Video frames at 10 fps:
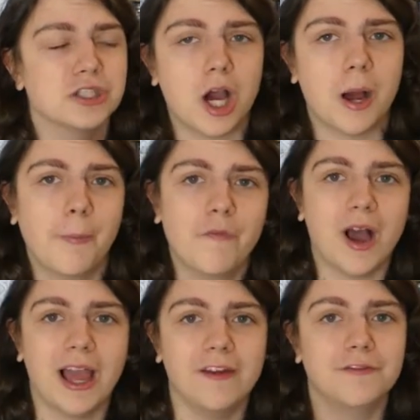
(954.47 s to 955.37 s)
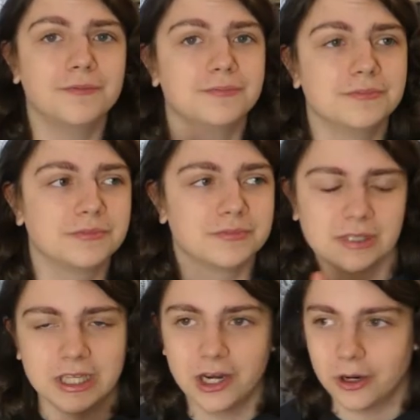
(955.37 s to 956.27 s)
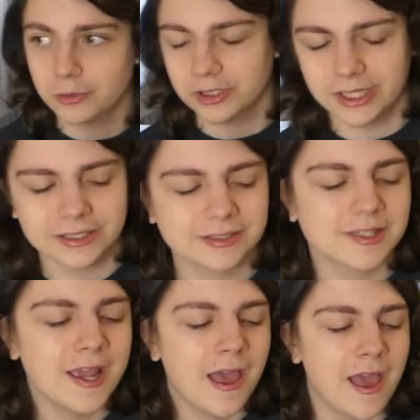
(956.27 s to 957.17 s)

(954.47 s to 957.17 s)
top five, you know, list.